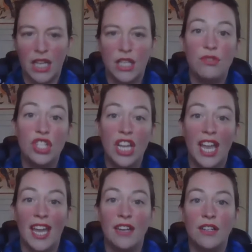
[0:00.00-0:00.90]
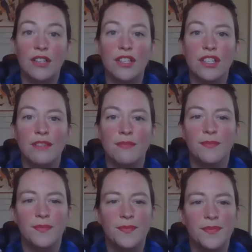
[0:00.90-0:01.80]
you change.
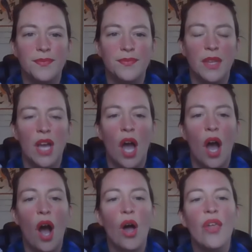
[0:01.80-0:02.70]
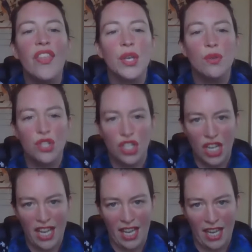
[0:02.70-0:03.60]
All that you
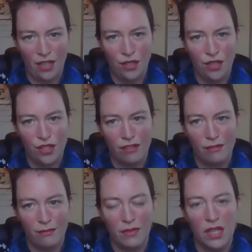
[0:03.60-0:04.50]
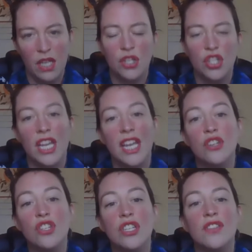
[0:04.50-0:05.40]
change
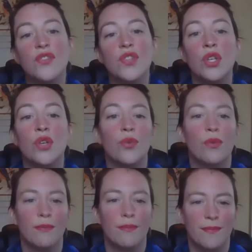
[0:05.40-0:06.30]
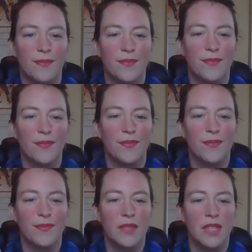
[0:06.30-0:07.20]
changes you.
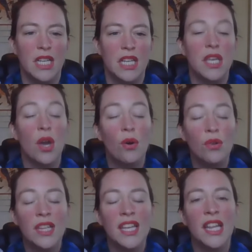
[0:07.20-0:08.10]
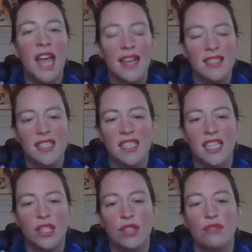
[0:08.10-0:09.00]
The only
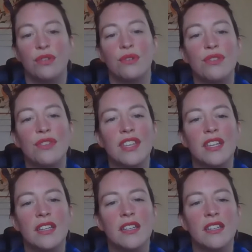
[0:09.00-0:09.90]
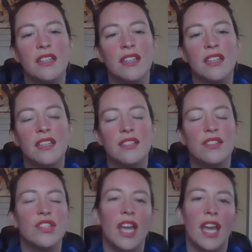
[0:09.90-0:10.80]
lasting truth
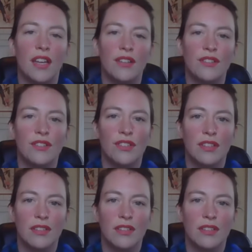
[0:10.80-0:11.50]
is change.